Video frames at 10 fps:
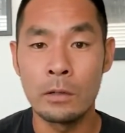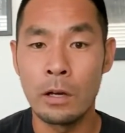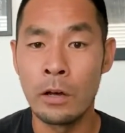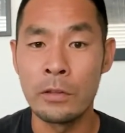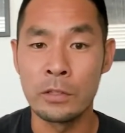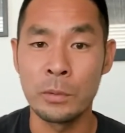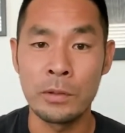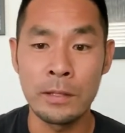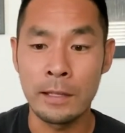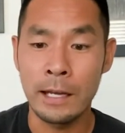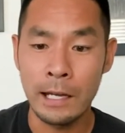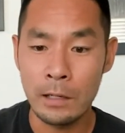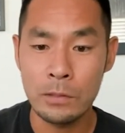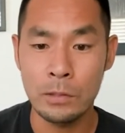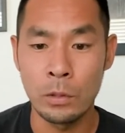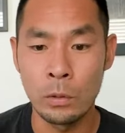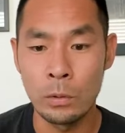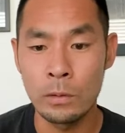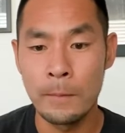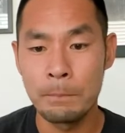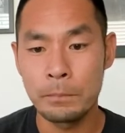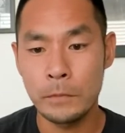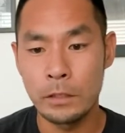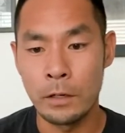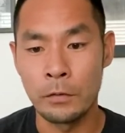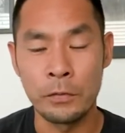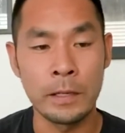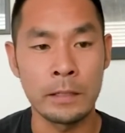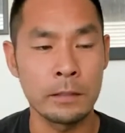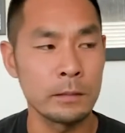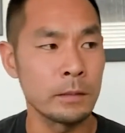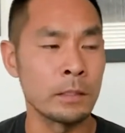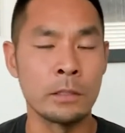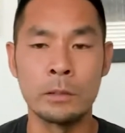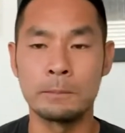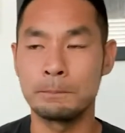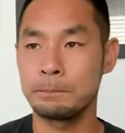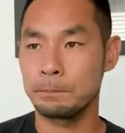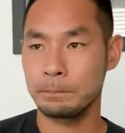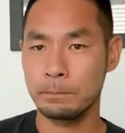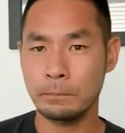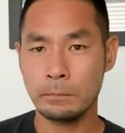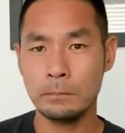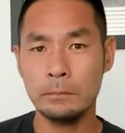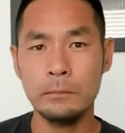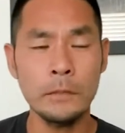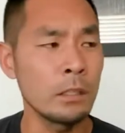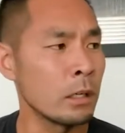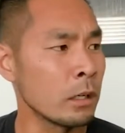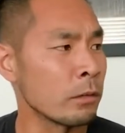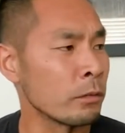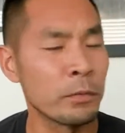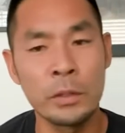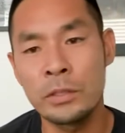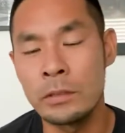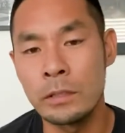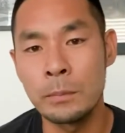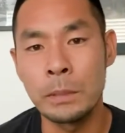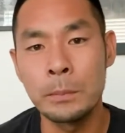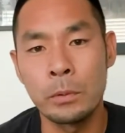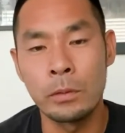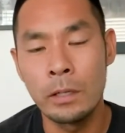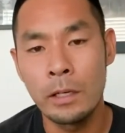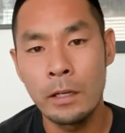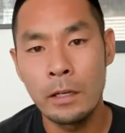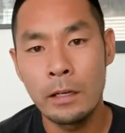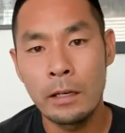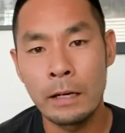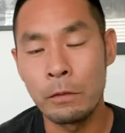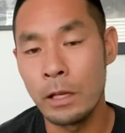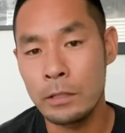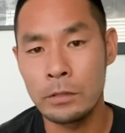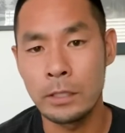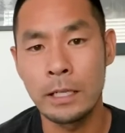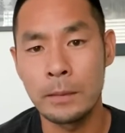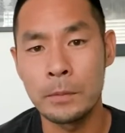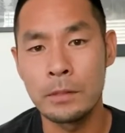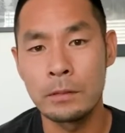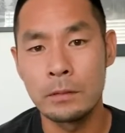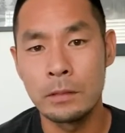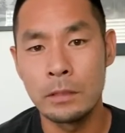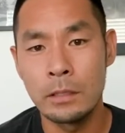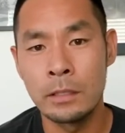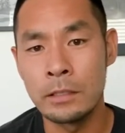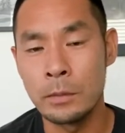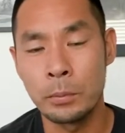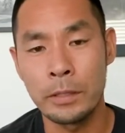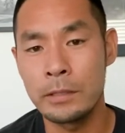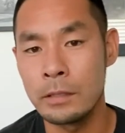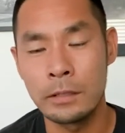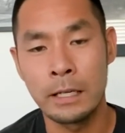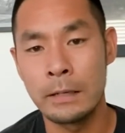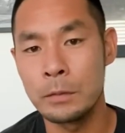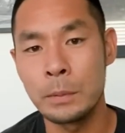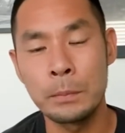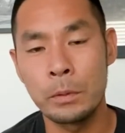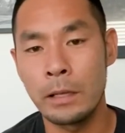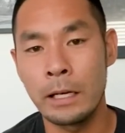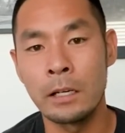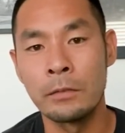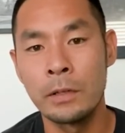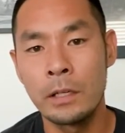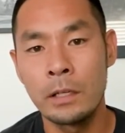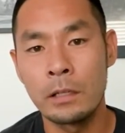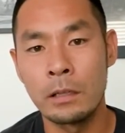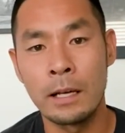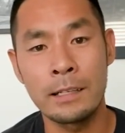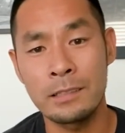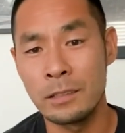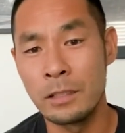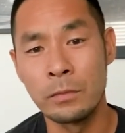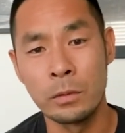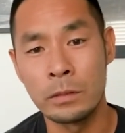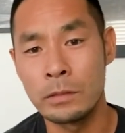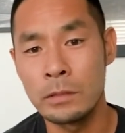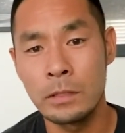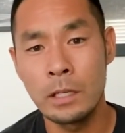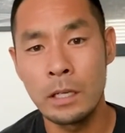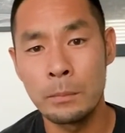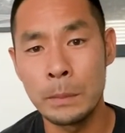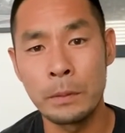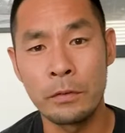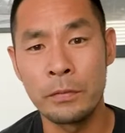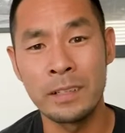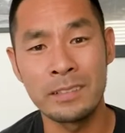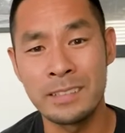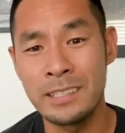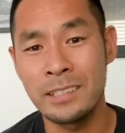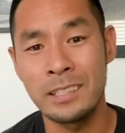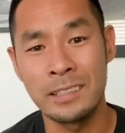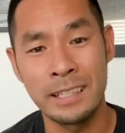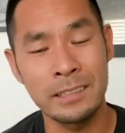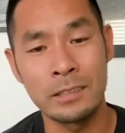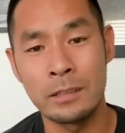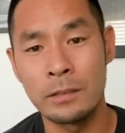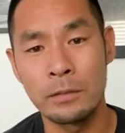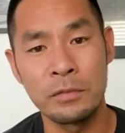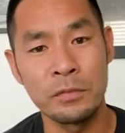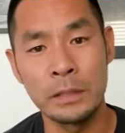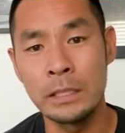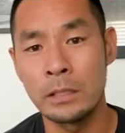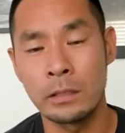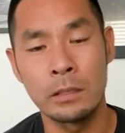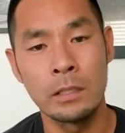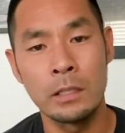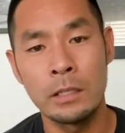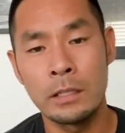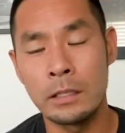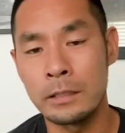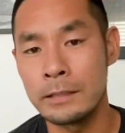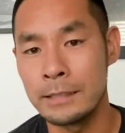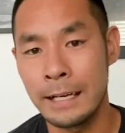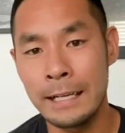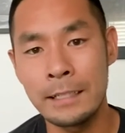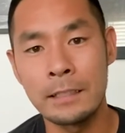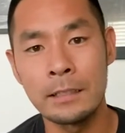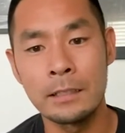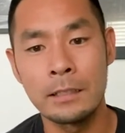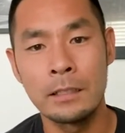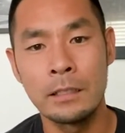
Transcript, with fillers: others within the household of faith. You know, unfortunately, people have lost jobs in these unprecedented times. People have lost loved ones. People have felt disconnected. Fear and anxiety